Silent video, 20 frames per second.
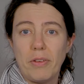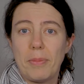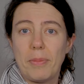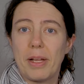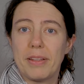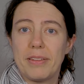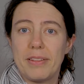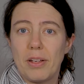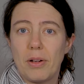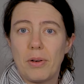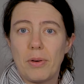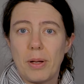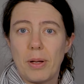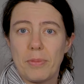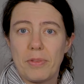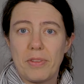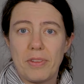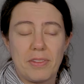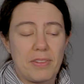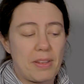about the
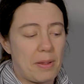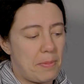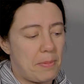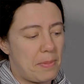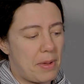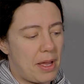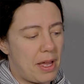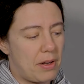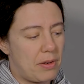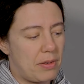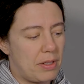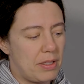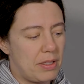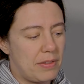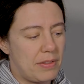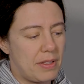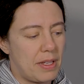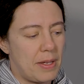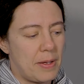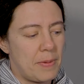OM system
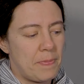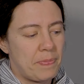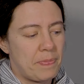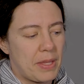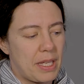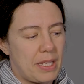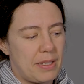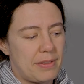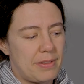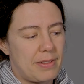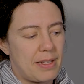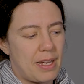batteries is